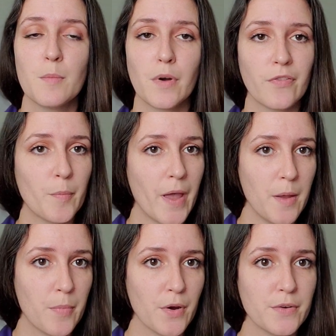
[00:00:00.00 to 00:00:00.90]
but for
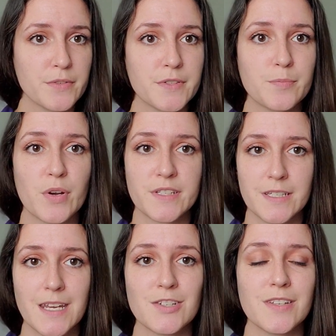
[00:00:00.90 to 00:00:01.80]
papers,
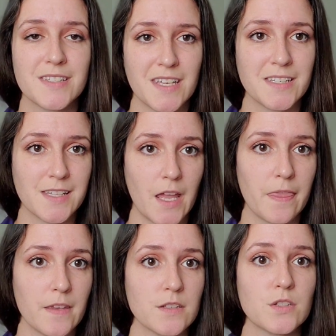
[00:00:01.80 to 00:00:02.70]
presentations, things like this,